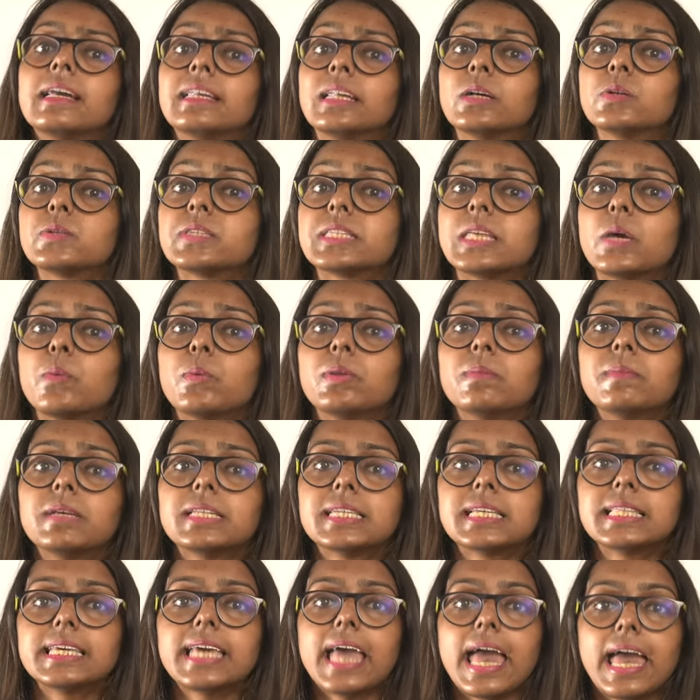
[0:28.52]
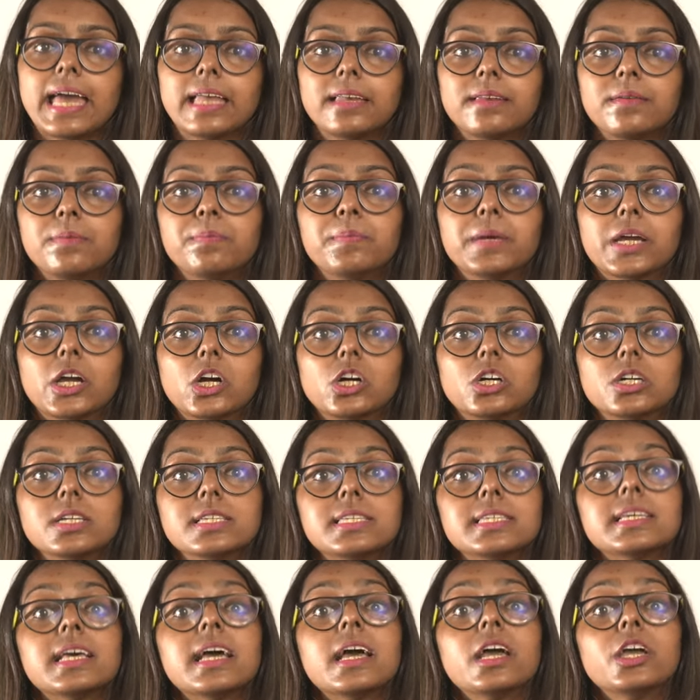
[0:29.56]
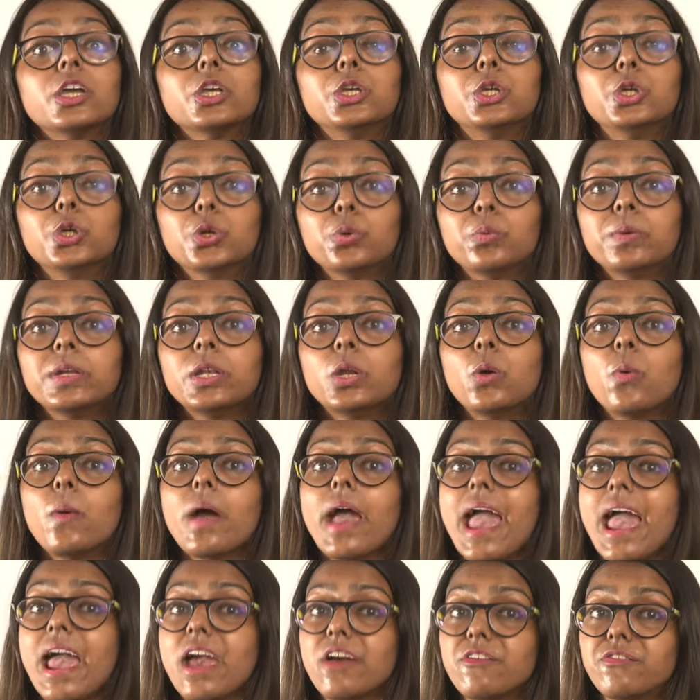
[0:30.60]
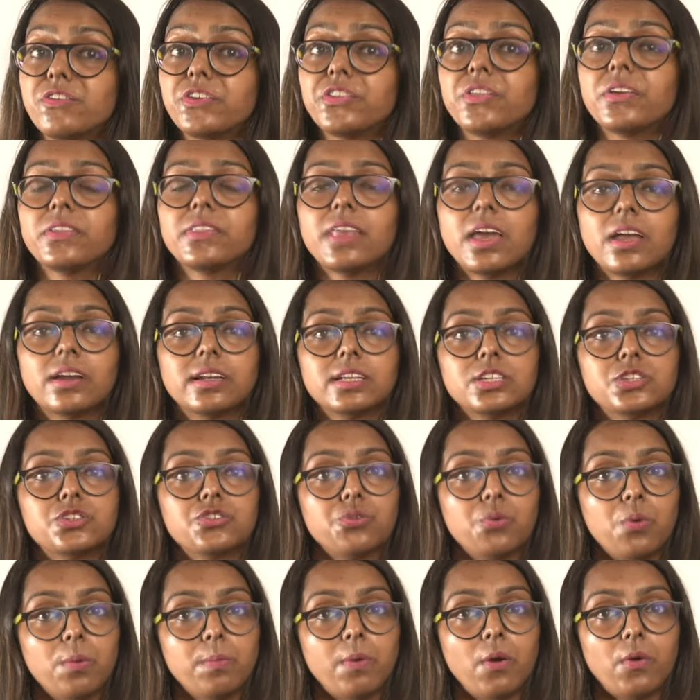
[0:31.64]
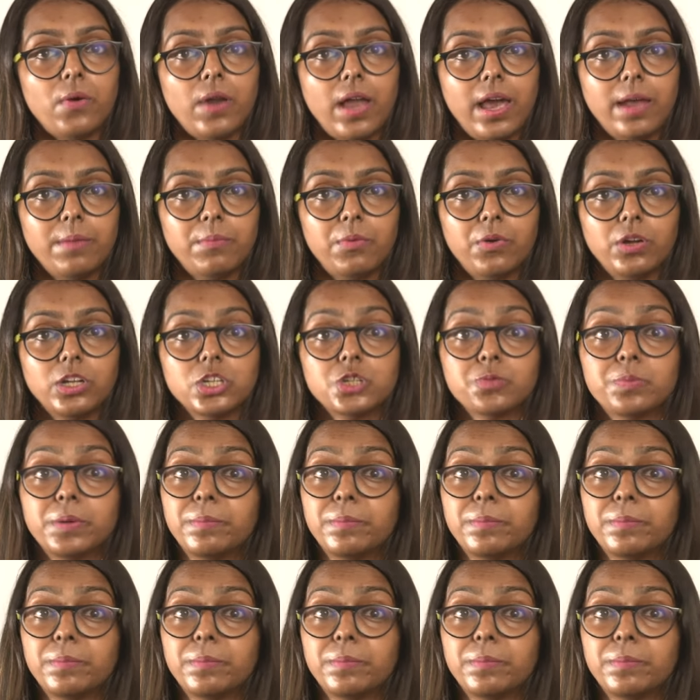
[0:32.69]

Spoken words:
Now stay with me till the end because you will know everything there is to know about Lionbridge.